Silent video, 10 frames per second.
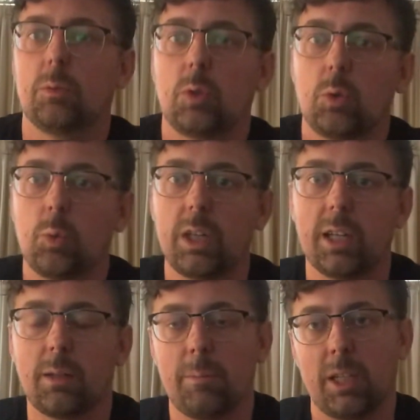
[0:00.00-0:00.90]
We
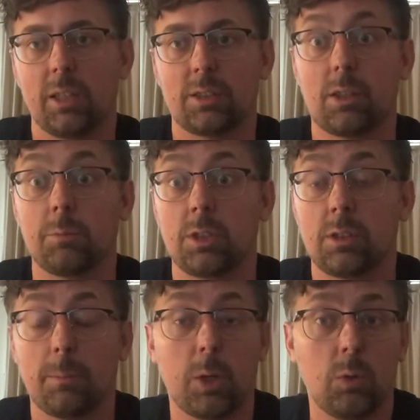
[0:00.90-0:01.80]
end up making
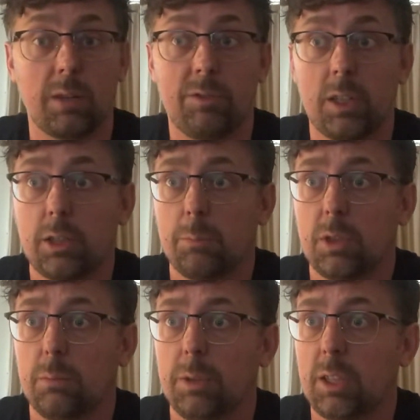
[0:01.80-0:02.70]
assumptions about what a friendship
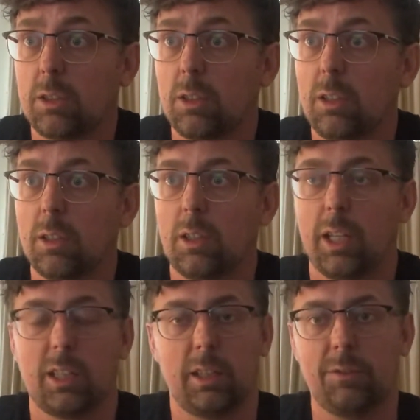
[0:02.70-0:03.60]
could potentially look
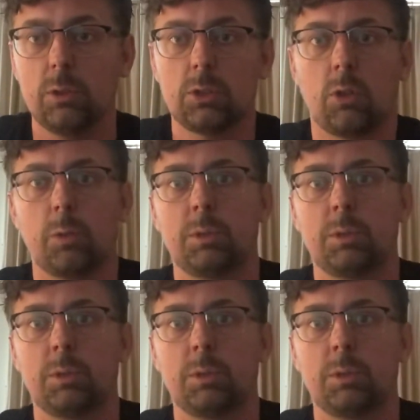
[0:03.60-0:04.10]
like. And if you told me